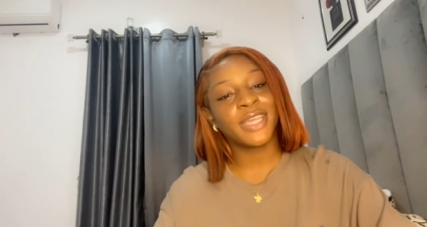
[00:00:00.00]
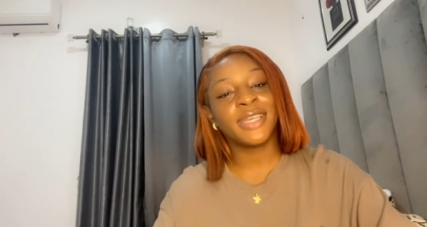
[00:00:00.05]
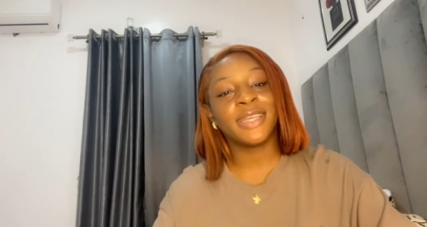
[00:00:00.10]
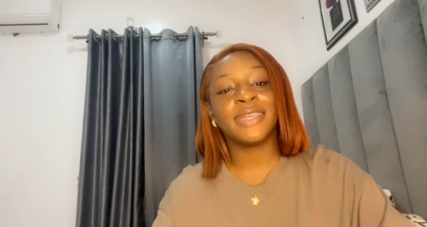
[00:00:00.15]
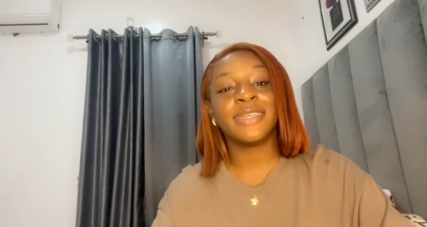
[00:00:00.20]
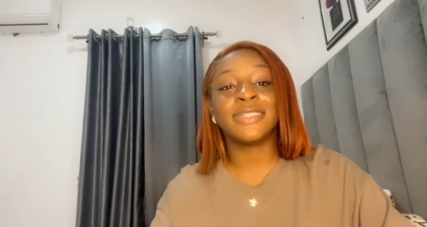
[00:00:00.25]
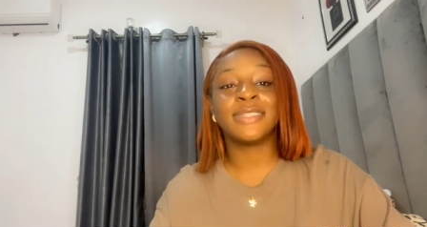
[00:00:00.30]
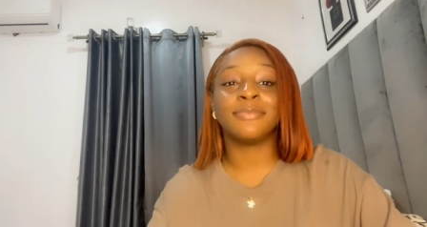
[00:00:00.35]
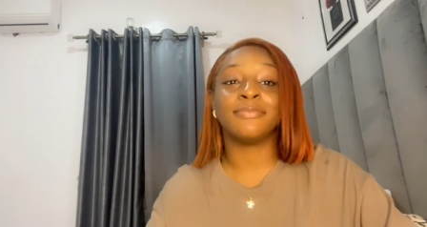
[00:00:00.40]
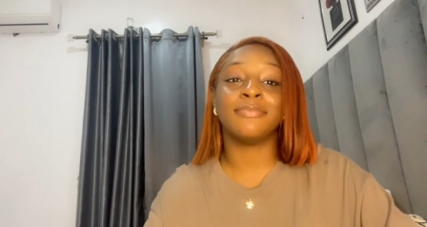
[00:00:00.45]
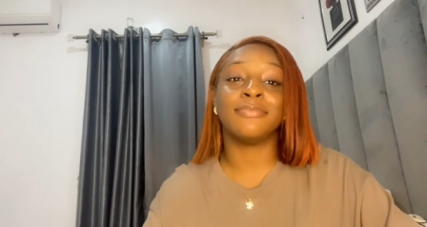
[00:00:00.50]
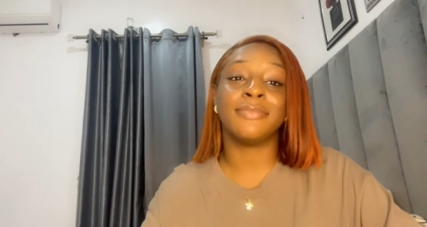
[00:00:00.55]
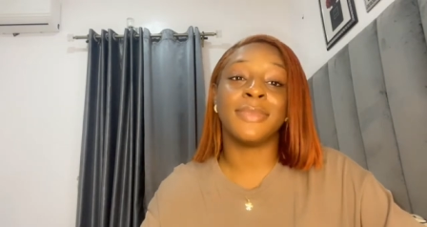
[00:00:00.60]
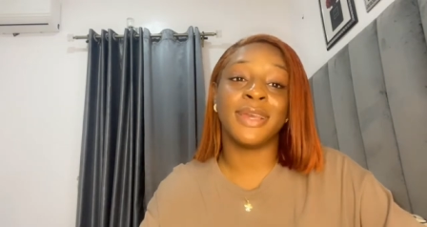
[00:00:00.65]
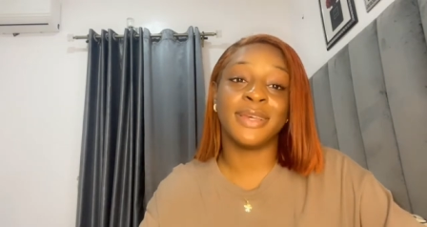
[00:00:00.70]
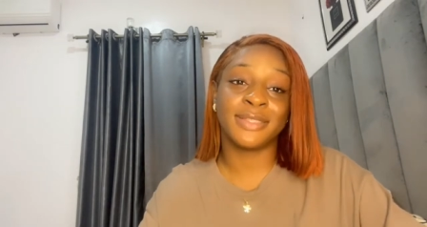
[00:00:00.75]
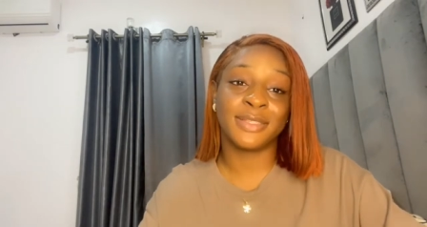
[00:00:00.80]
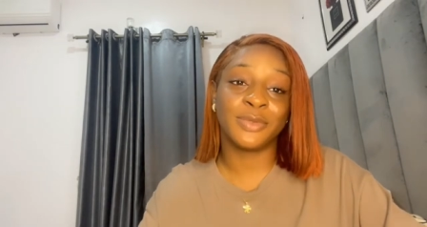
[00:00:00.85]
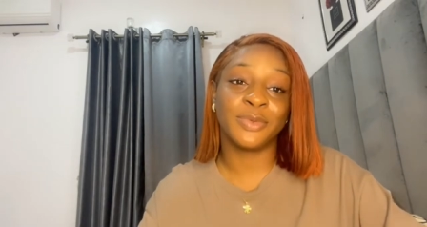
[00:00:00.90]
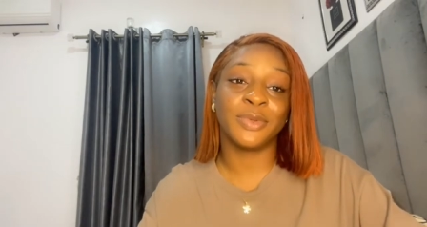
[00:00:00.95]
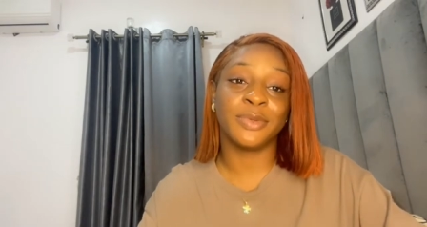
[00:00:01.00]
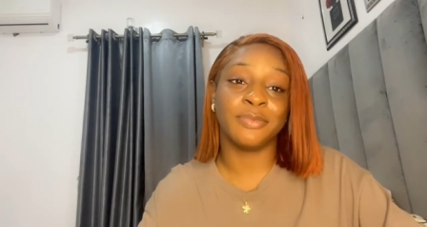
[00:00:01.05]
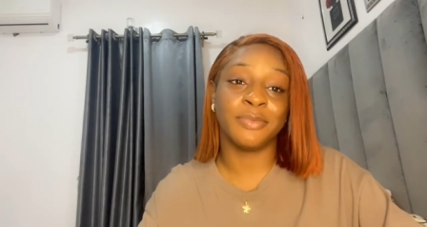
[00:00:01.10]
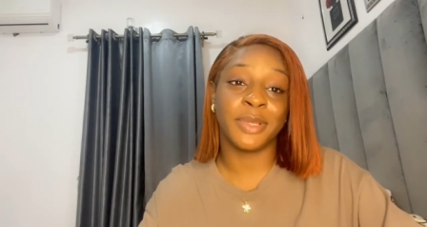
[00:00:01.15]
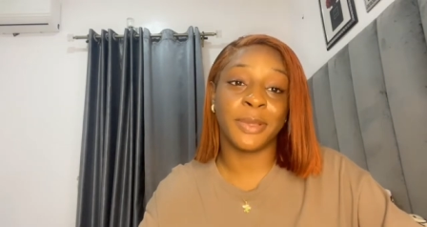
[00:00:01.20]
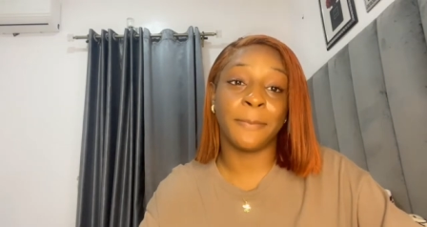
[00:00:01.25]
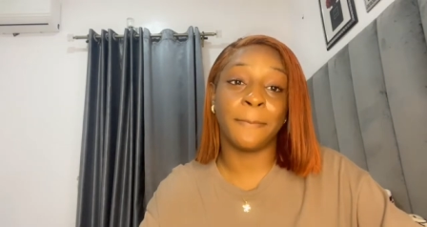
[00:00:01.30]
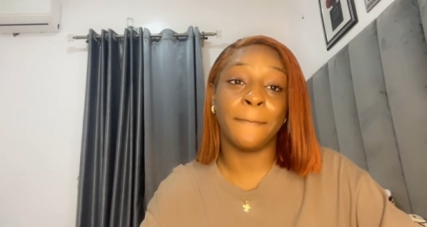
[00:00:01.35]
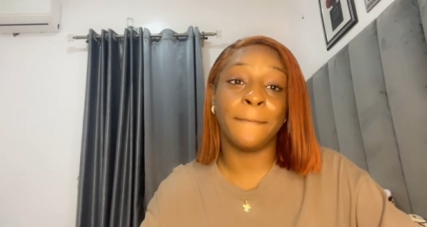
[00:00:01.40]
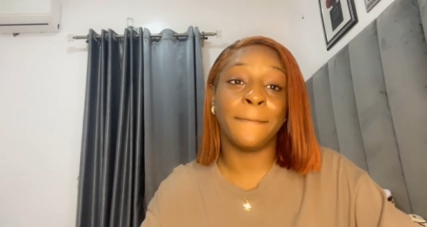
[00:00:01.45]
It messed with me
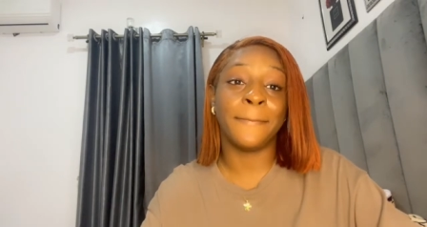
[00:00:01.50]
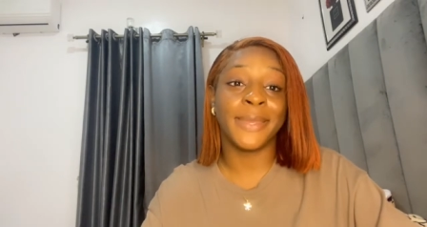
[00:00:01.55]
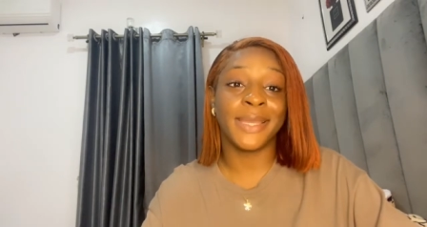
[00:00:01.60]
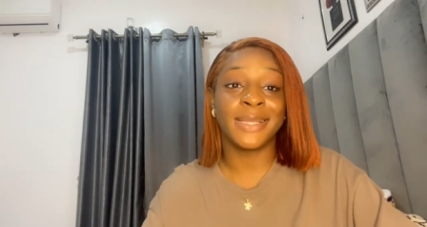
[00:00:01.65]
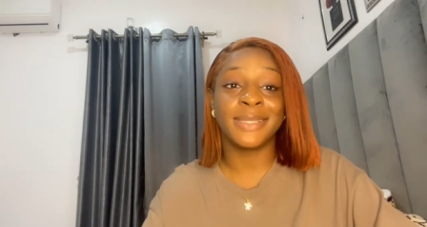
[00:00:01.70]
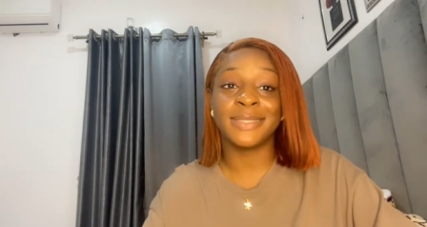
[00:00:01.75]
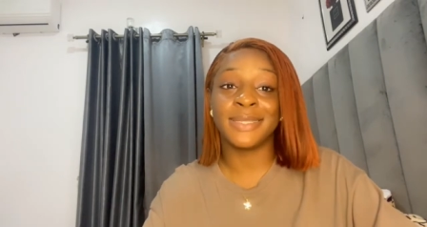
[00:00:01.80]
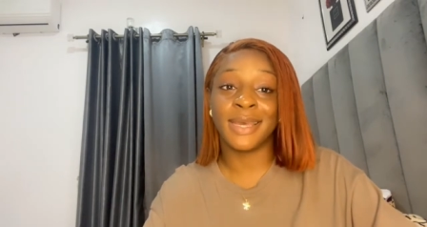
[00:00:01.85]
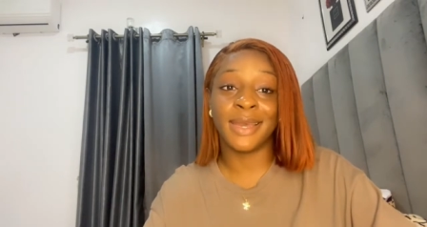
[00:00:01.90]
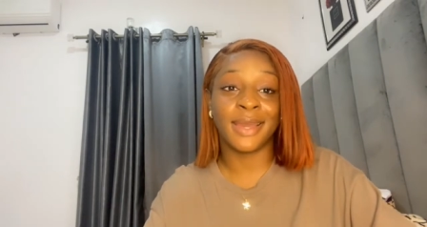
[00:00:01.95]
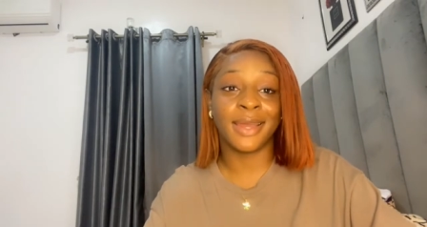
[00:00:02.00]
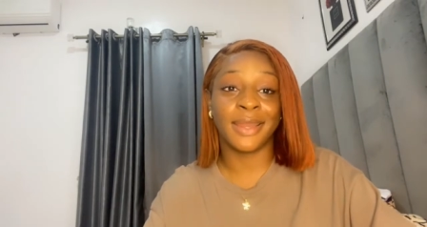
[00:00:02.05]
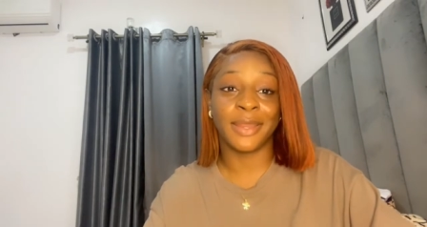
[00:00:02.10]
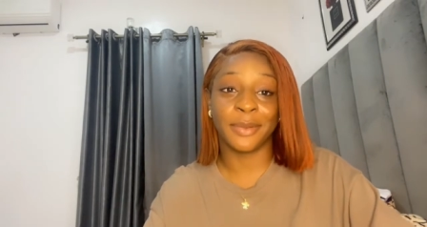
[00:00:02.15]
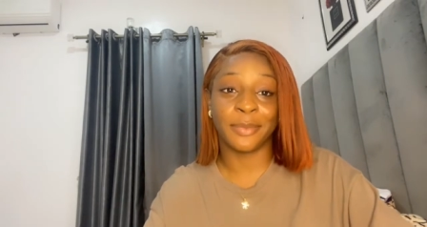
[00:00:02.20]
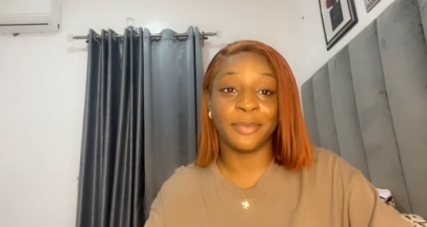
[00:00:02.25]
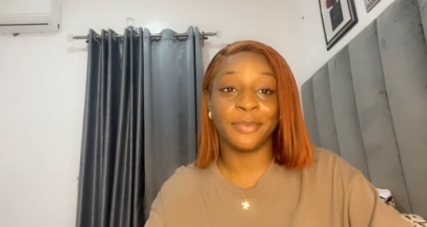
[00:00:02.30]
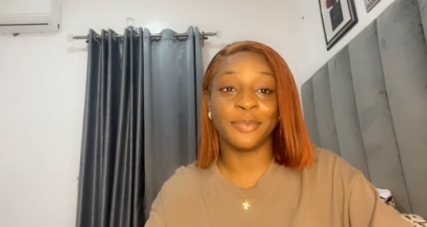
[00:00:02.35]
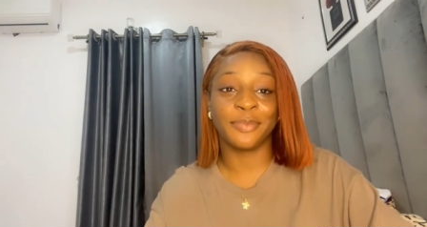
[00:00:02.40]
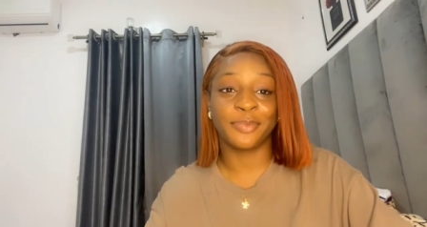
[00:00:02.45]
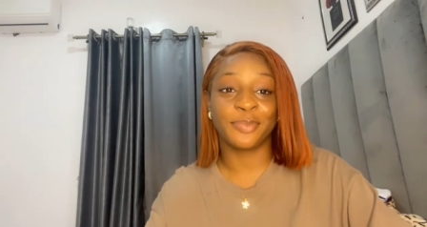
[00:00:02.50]
big time.